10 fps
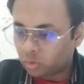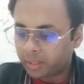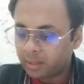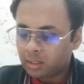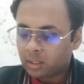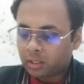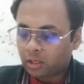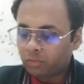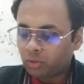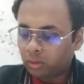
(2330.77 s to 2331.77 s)
Okay,
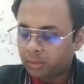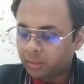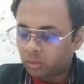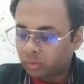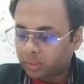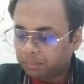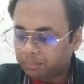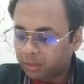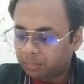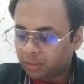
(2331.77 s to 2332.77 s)
now we already know
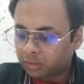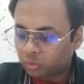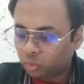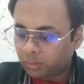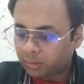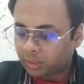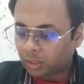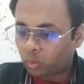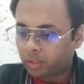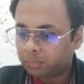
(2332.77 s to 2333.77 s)
that P plus Q plus
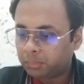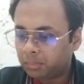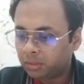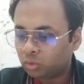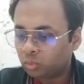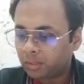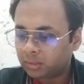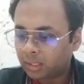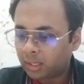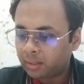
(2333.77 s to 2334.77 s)
R. What is P plus Q
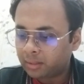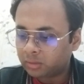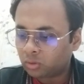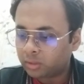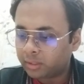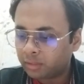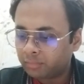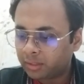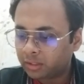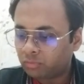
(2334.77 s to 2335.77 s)
plus R? It is already
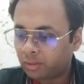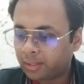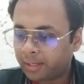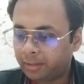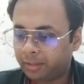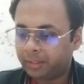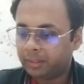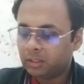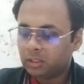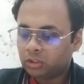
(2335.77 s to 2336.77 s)
given, it is 190.